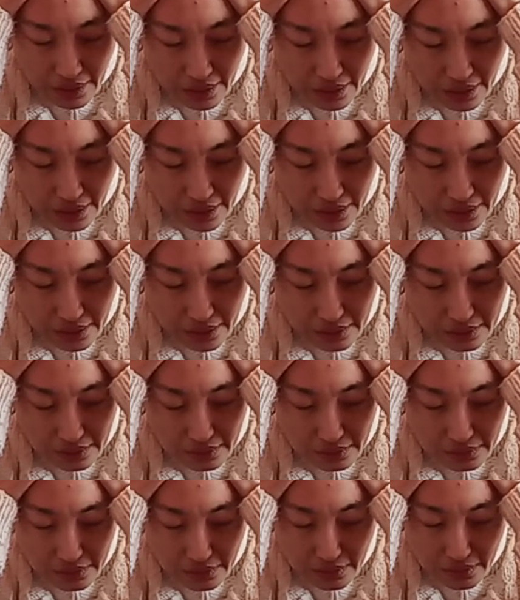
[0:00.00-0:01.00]

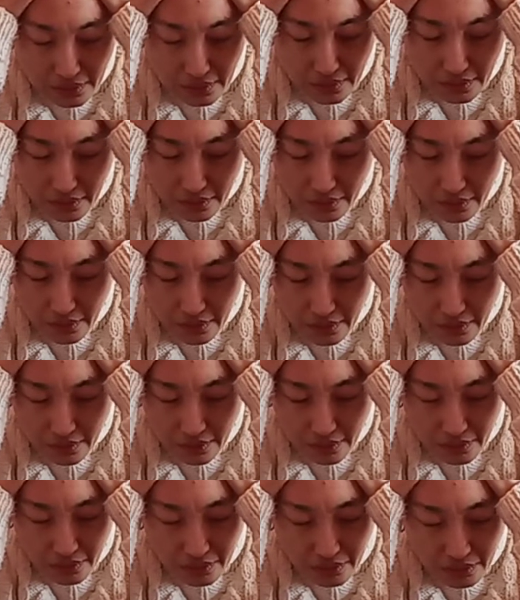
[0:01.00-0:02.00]
and
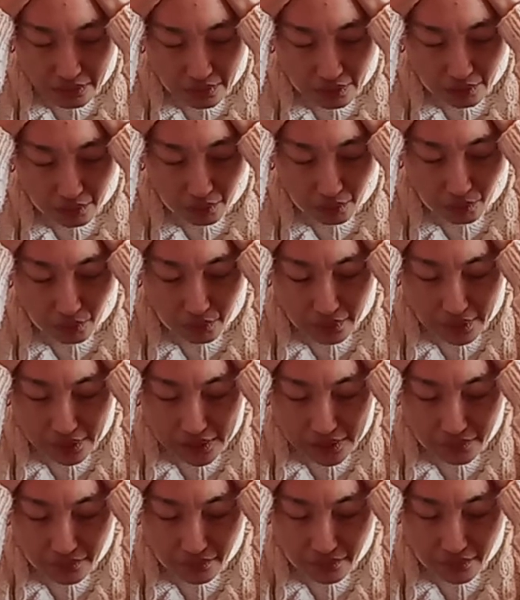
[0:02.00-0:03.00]
the hole
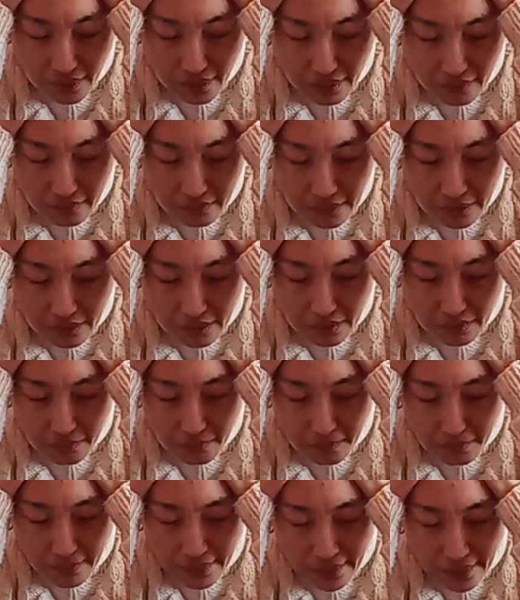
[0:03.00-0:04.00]
is very
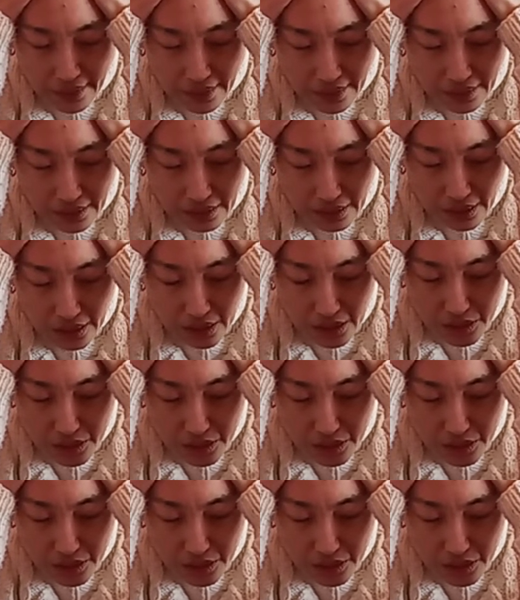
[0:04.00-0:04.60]
big,